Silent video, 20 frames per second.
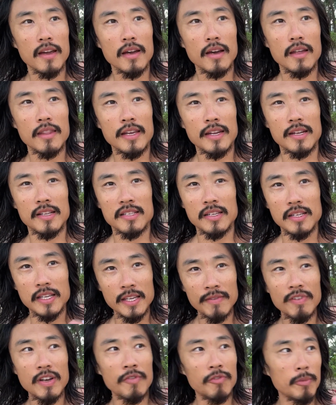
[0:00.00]
then it's like,
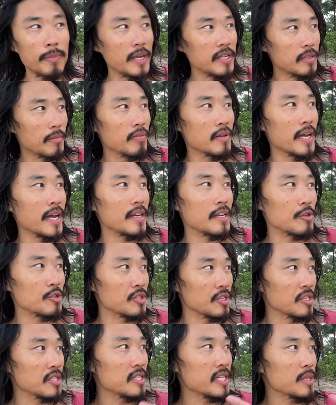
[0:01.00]
even if you make the plan and you
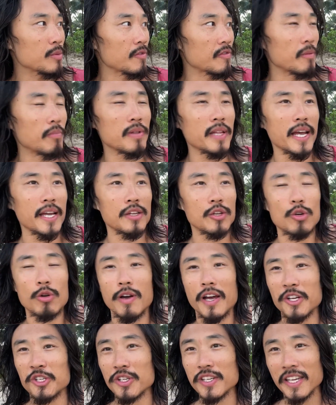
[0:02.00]
succeed with the plan, you don't
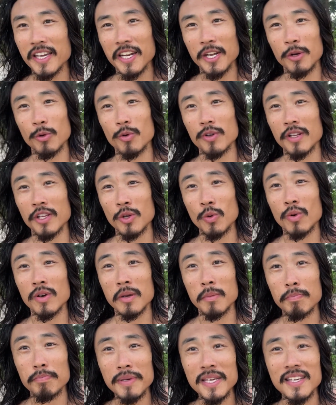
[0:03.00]
actually get anywhere that you want
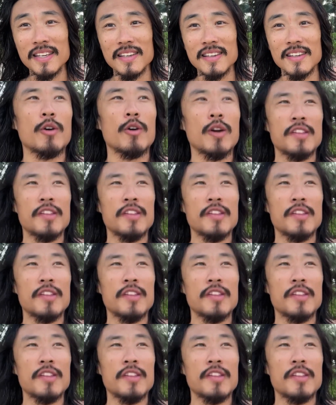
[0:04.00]
to be.